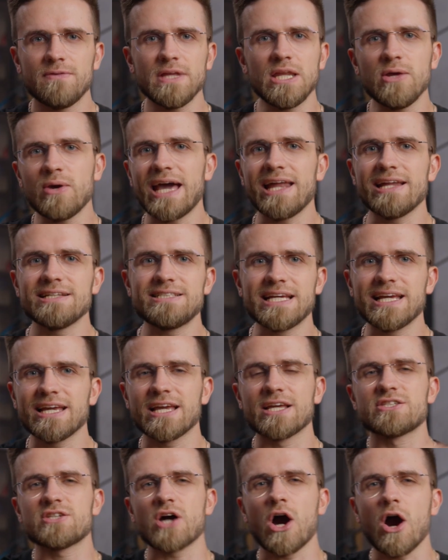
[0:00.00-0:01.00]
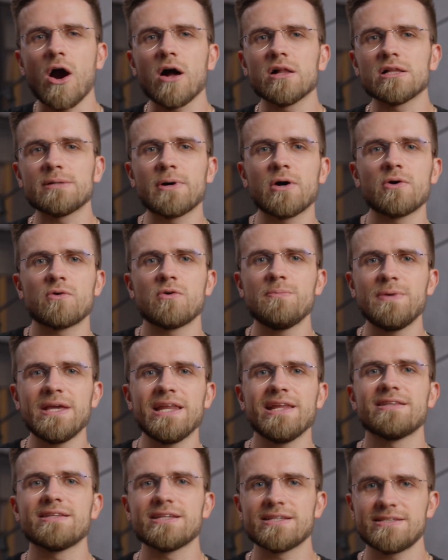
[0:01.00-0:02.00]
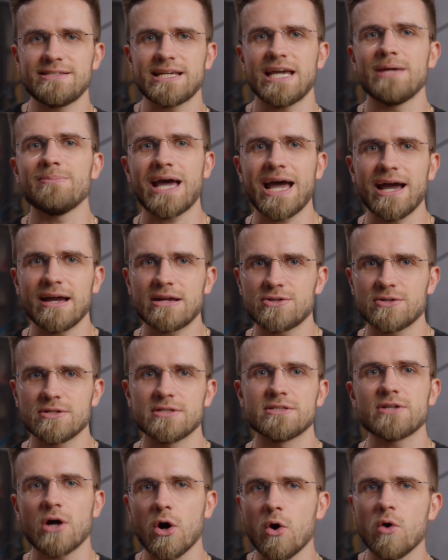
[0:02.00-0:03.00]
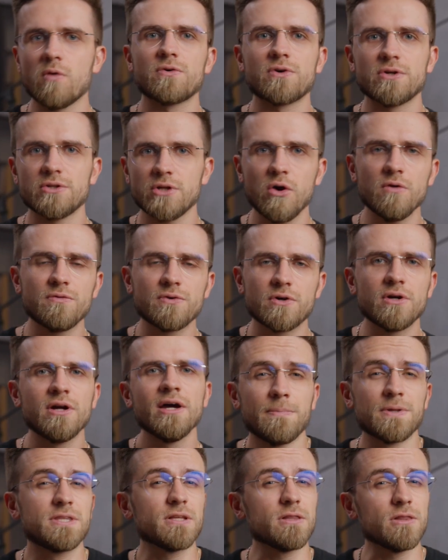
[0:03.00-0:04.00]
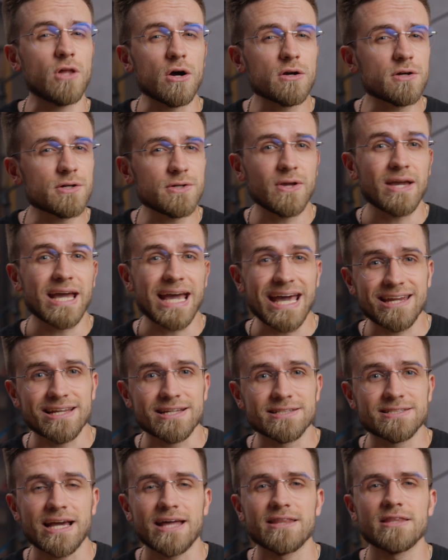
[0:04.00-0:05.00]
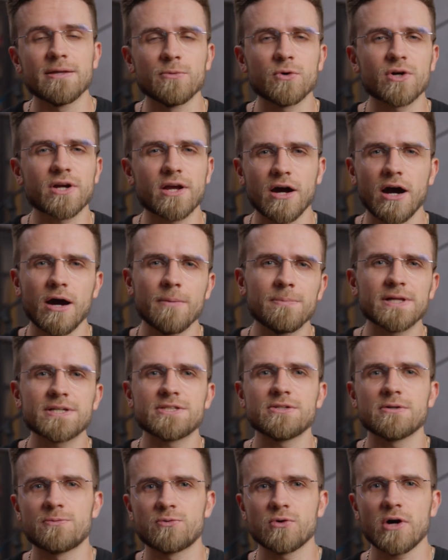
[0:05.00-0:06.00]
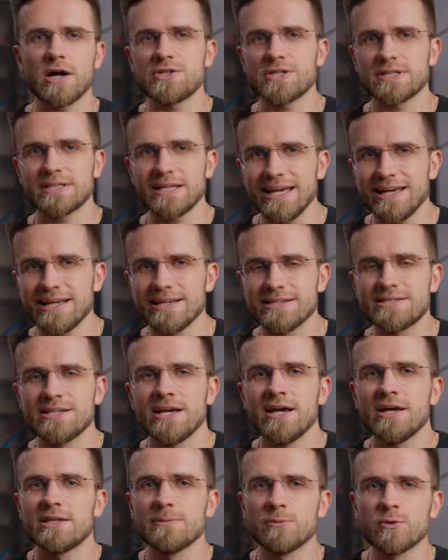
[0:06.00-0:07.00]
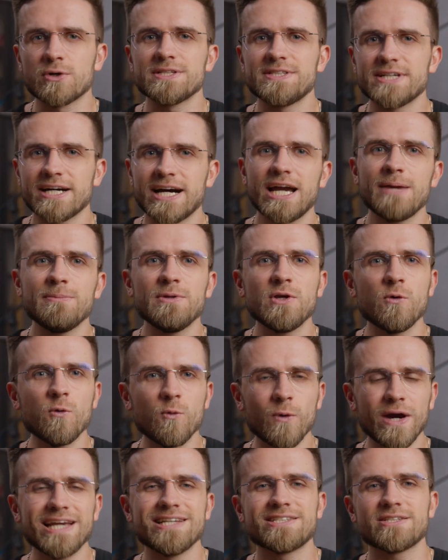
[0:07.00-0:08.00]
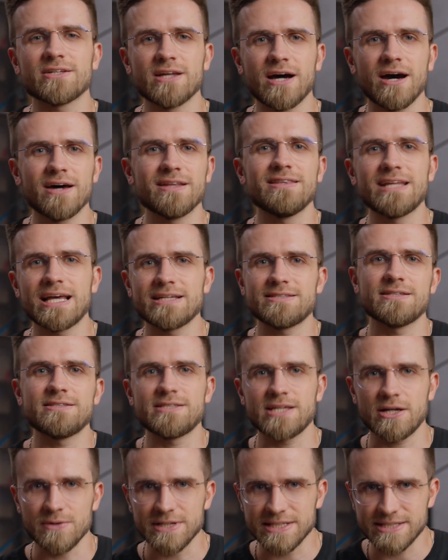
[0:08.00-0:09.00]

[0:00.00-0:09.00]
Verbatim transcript: Video editing is all about repeating the same actions over and over, but the longer you edit and the more complex your project is, the more time you waste on unnecessary